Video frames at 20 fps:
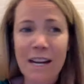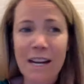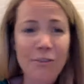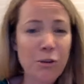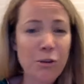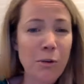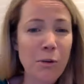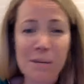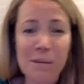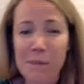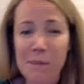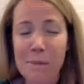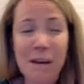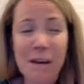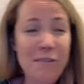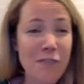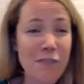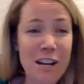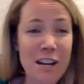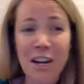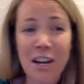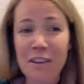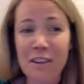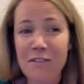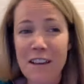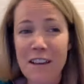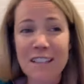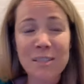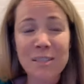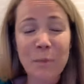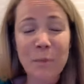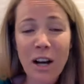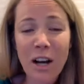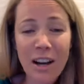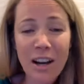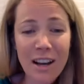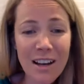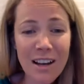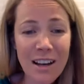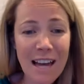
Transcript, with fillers: everyone to be my friend on Facebook.